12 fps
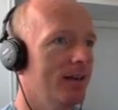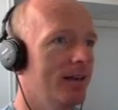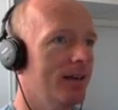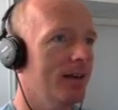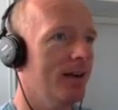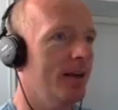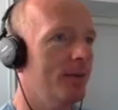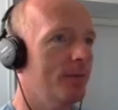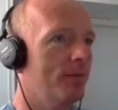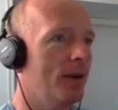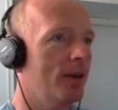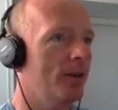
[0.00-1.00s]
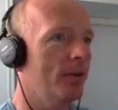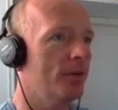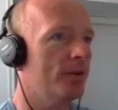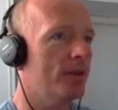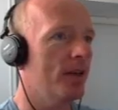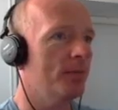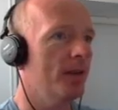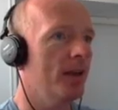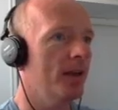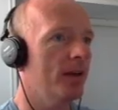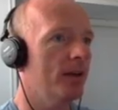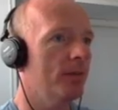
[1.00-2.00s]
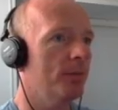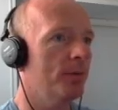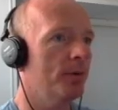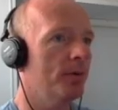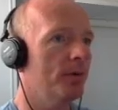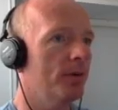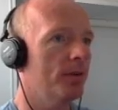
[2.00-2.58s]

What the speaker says: I keep rattling on the same thing, but